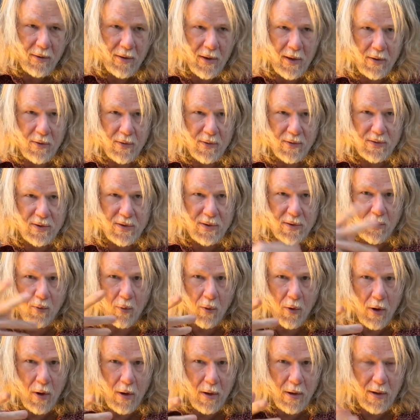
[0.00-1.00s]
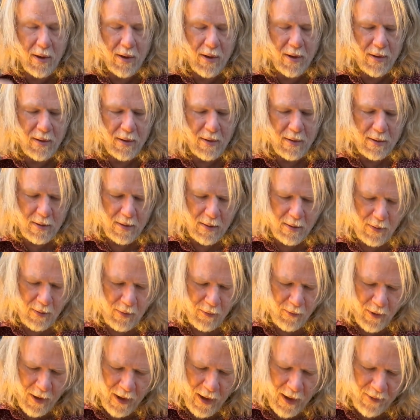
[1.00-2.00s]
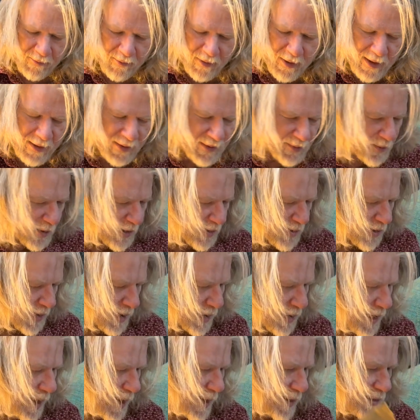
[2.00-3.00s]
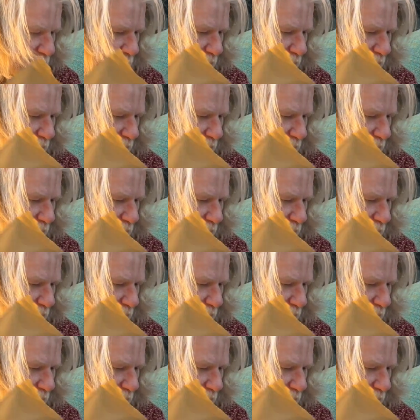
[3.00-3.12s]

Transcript: They use the word in everyday speech like that.